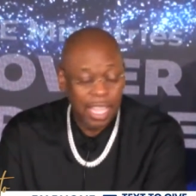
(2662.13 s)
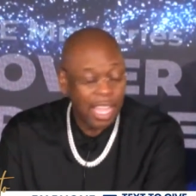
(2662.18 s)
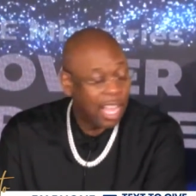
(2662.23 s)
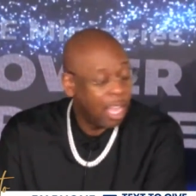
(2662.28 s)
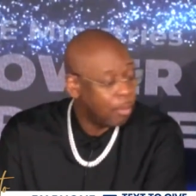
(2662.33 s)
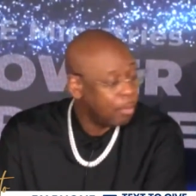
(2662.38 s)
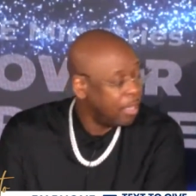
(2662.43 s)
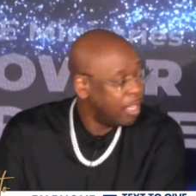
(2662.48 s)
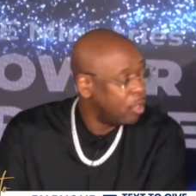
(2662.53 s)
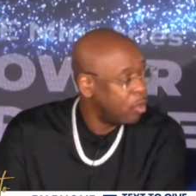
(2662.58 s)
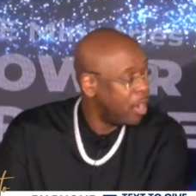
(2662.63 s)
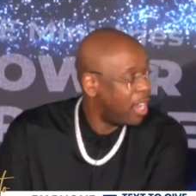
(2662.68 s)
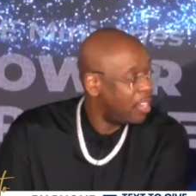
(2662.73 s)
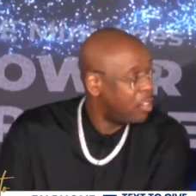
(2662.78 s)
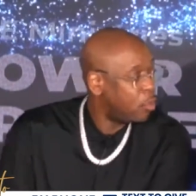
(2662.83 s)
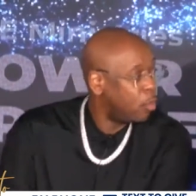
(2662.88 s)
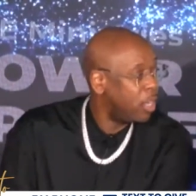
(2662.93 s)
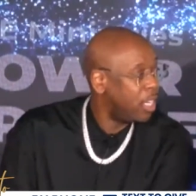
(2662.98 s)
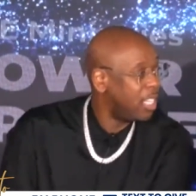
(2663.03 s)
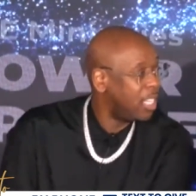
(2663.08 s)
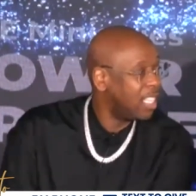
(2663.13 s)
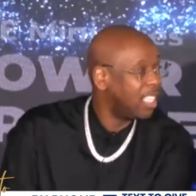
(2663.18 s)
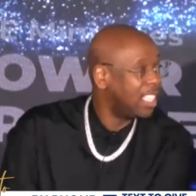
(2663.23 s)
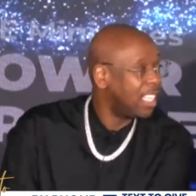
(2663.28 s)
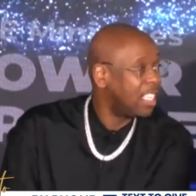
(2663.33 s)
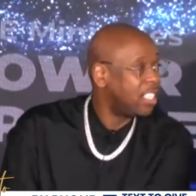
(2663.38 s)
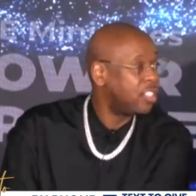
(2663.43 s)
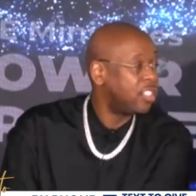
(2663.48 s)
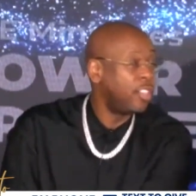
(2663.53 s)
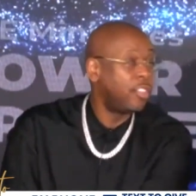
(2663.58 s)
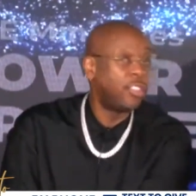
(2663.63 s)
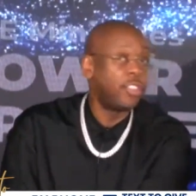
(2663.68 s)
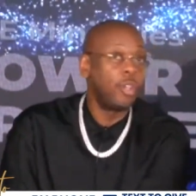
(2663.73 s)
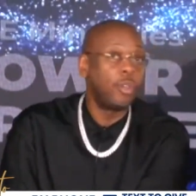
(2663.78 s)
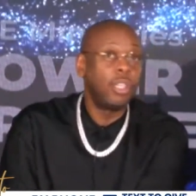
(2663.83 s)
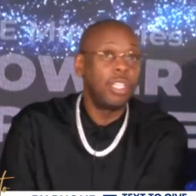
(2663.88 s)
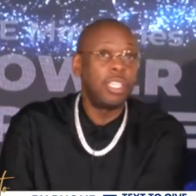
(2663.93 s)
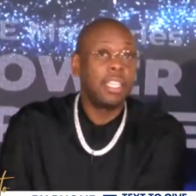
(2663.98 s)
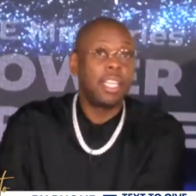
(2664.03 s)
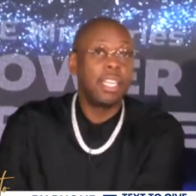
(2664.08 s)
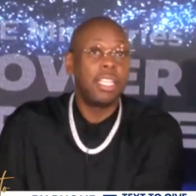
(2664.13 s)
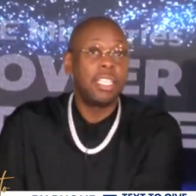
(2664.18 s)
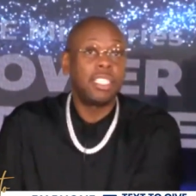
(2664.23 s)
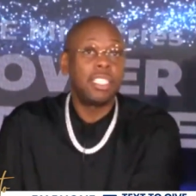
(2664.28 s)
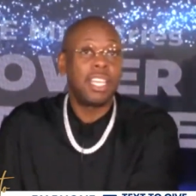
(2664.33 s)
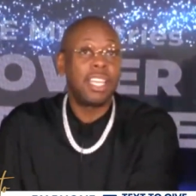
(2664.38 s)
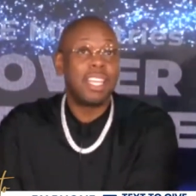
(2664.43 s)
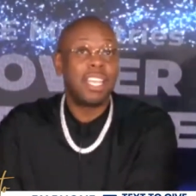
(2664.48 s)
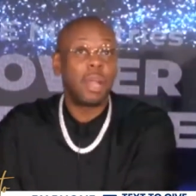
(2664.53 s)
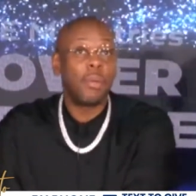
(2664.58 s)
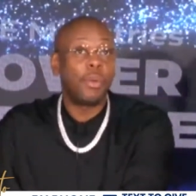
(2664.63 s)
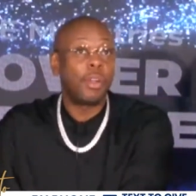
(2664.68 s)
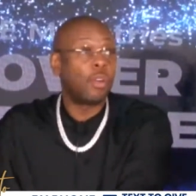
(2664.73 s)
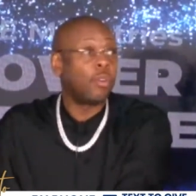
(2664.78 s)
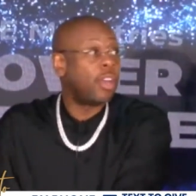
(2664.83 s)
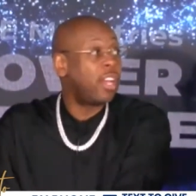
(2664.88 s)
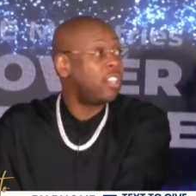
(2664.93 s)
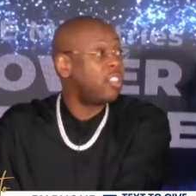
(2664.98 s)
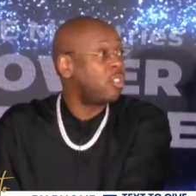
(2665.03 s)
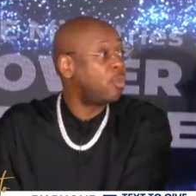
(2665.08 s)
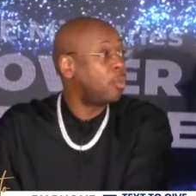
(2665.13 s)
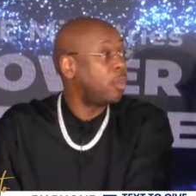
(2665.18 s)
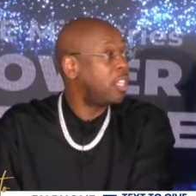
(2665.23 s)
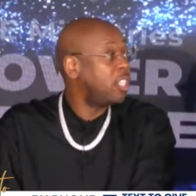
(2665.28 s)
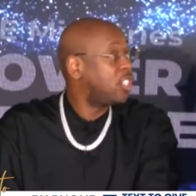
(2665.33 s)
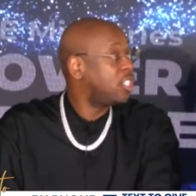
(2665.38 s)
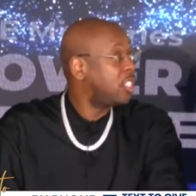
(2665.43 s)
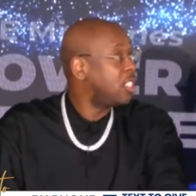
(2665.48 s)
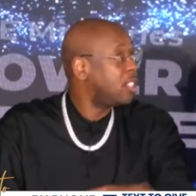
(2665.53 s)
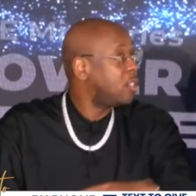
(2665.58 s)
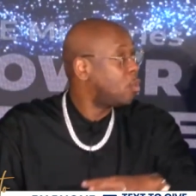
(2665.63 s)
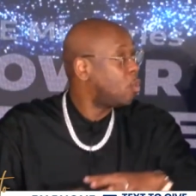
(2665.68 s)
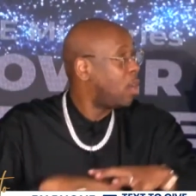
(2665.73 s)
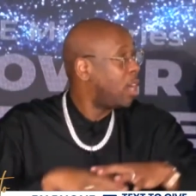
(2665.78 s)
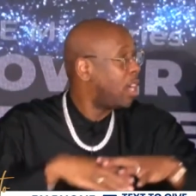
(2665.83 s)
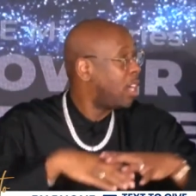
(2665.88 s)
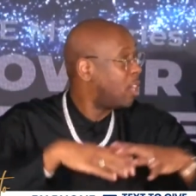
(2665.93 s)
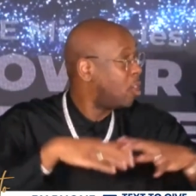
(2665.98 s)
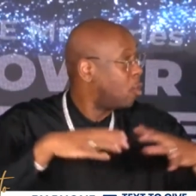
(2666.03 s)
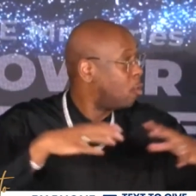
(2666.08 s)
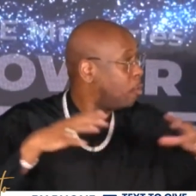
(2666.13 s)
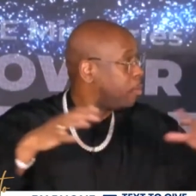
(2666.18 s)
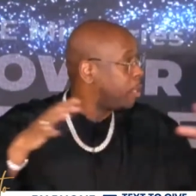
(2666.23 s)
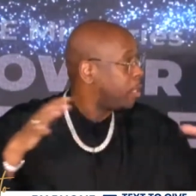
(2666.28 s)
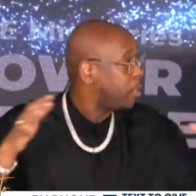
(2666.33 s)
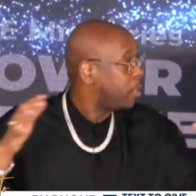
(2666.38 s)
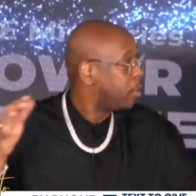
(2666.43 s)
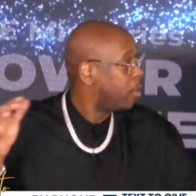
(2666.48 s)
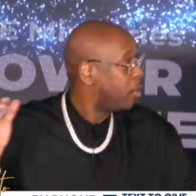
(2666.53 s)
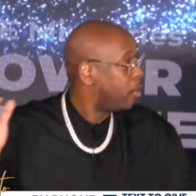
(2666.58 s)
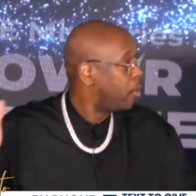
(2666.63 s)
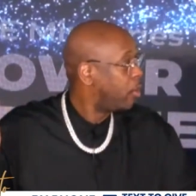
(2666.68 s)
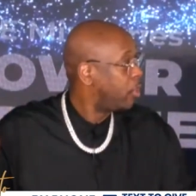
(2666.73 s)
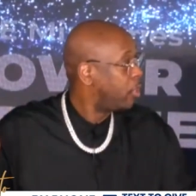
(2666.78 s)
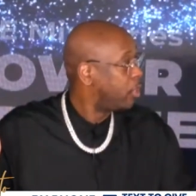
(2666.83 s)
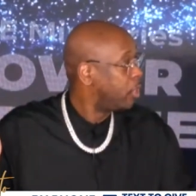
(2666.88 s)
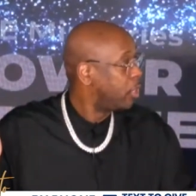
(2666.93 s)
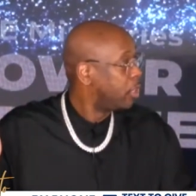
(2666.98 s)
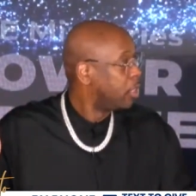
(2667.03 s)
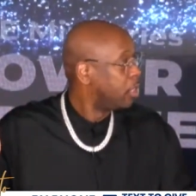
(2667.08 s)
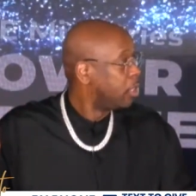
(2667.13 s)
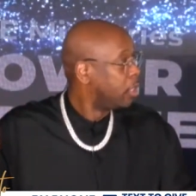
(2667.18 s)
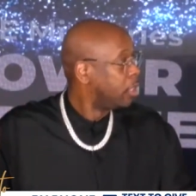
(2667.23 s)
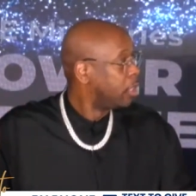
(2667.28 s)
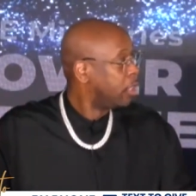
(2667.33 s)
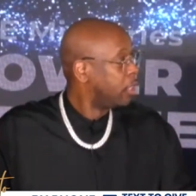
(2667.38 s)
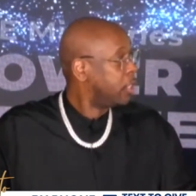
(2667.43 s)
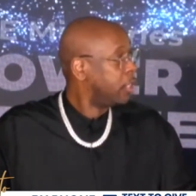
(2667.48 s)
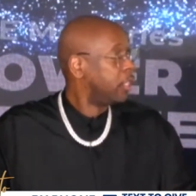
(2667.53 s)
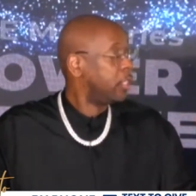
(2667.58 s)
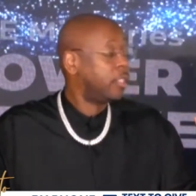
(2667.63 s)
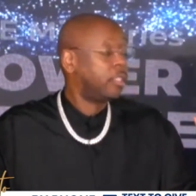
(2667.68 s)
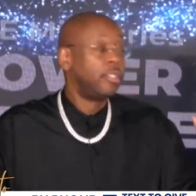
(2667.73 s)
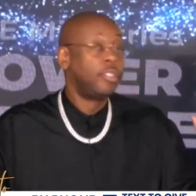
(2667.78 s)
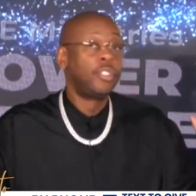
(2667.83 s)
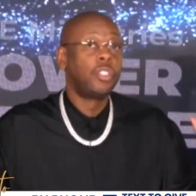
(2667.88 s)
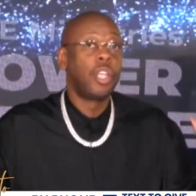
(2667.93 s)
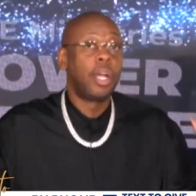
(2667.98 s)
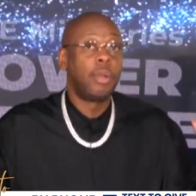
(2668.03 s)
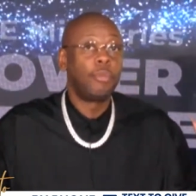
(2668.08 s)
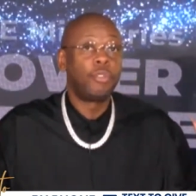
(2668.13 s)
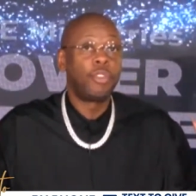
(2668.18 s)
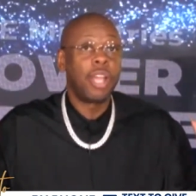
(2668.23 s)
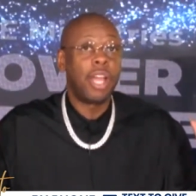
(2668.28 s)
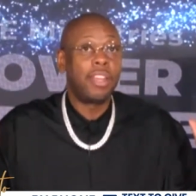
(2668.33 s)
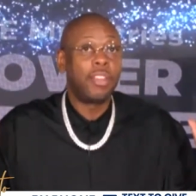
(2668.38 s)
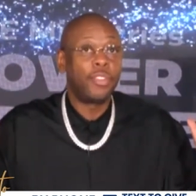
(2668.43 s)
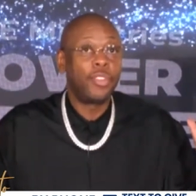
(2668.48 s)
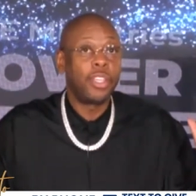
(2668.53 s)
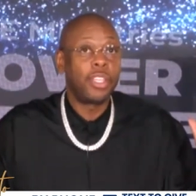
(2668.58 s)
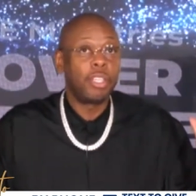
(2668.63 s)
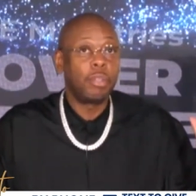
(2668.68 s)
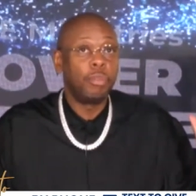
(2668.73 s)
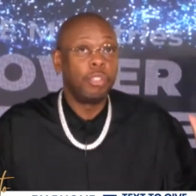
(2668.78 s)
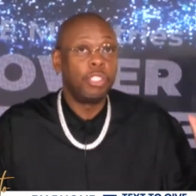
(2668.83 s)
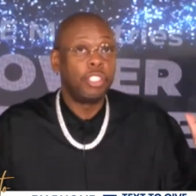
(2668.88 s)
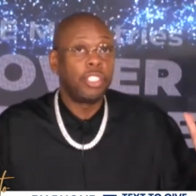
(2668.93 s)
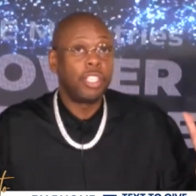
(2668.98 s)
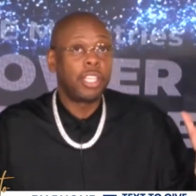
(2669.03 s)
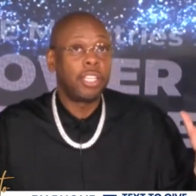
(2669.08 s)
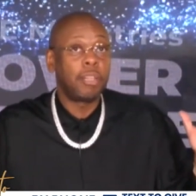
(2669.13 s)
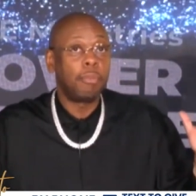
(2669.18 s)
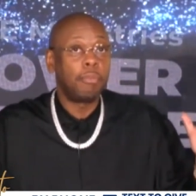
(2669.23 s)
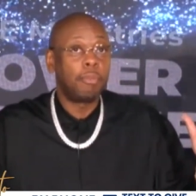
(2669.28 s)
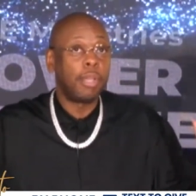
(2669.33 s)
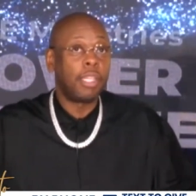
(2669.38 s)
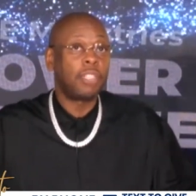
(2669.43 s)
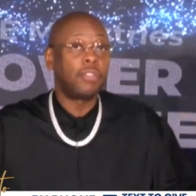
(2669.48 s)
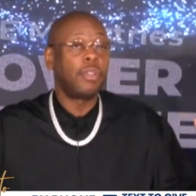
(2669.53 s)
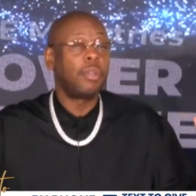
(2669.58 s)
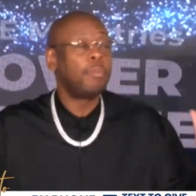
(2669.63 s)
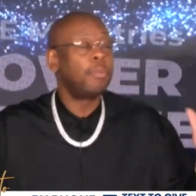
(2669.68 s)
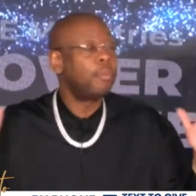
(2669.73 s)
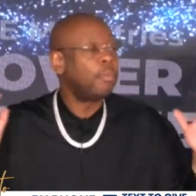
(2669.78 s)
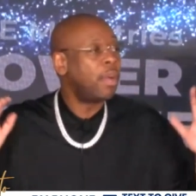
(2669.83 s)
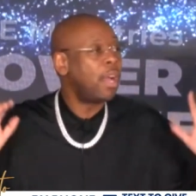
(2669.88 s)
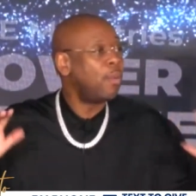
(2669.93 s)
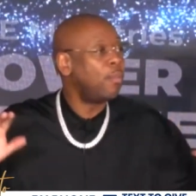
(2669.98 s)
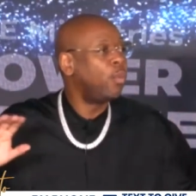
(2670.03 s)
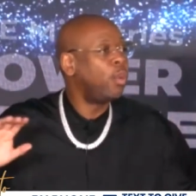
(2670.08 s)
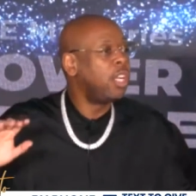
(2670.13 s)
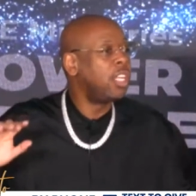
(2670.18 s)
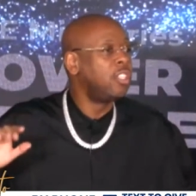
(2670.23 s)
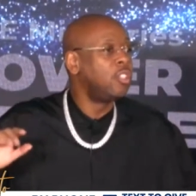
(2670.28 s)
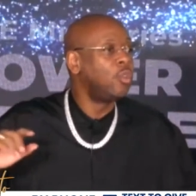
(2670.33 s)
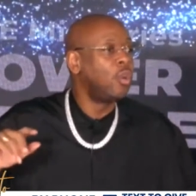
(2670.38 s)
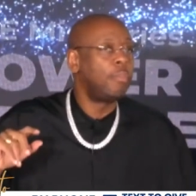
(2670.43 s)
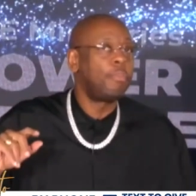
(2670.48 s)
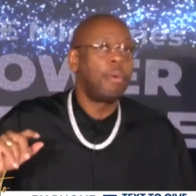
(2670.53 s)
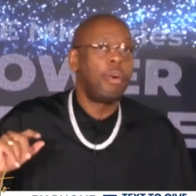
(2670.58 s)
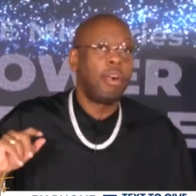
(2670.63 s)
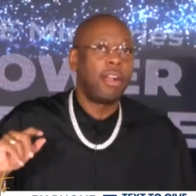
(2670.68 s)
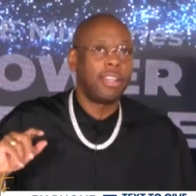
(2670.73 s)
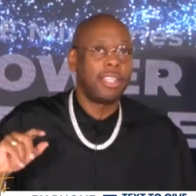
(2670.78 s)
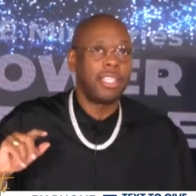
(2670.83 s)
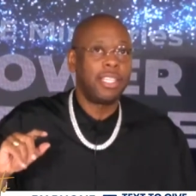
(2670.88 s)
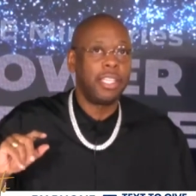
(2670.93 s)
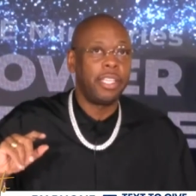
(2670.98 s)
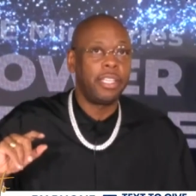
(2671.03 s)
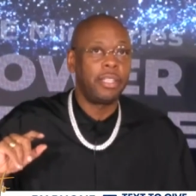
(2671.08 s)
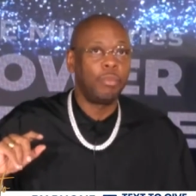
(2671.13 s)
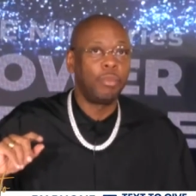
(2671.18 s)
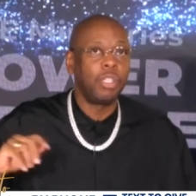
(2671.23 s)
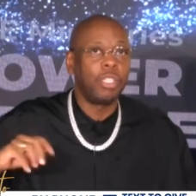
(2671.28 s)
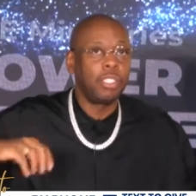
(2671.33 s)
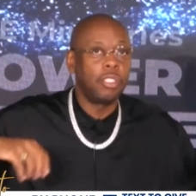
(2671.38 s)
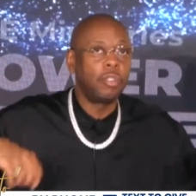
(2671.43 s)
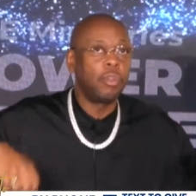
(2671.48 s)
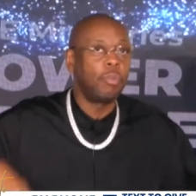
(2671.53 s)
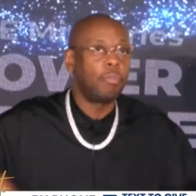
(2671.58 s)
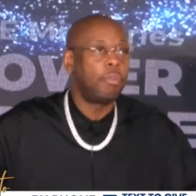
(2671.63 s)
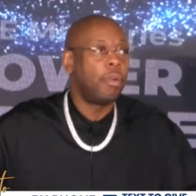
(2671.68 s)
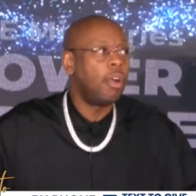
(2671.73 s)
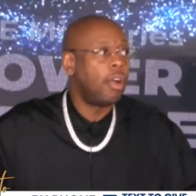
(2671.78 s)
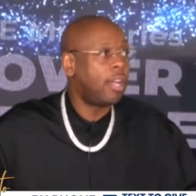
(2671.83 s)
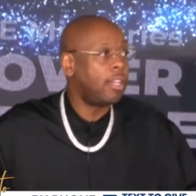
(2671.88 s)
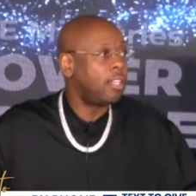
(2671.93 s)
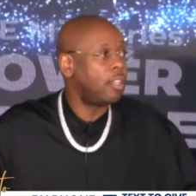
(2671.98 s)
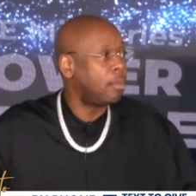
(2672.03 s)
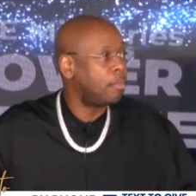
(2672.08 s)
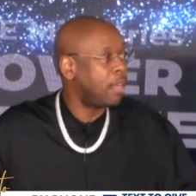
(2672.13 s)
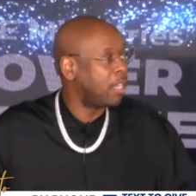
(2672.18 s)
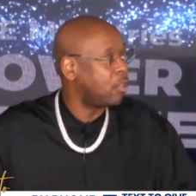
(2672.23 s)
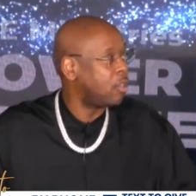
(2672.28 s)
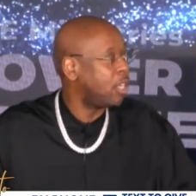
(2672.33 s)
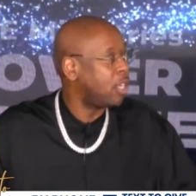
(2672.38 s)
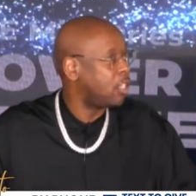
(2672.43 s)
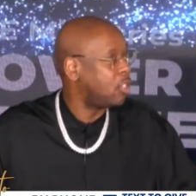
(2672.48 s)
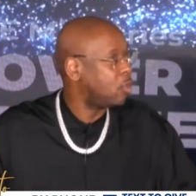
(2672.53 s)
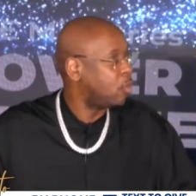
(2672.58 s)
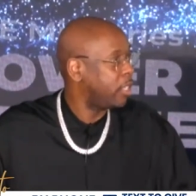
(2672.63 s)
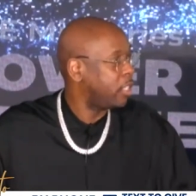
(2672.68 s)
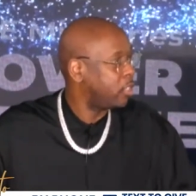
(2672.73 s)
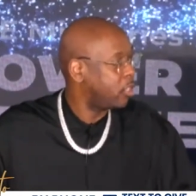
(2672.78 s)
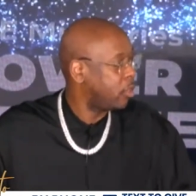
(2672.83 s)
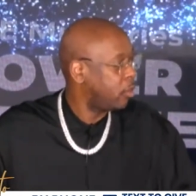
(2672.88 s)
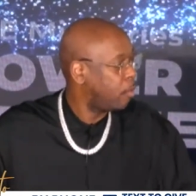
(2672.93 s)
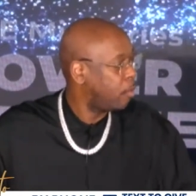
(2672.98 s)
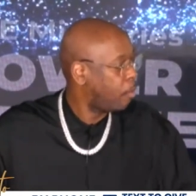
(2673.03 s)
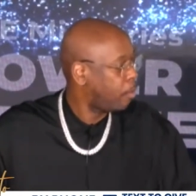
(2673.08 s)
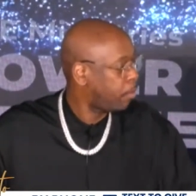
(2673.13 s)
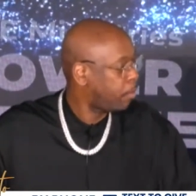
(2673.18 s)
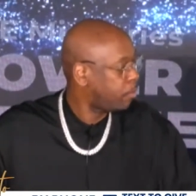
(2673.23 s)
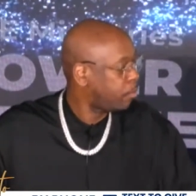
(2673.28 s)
I'll be graduating in less than 30 days and our graduation is wide open. So I'm trying to think if we should take a bus, but we're gonna do a party here. We're gonna do a party on my graduation.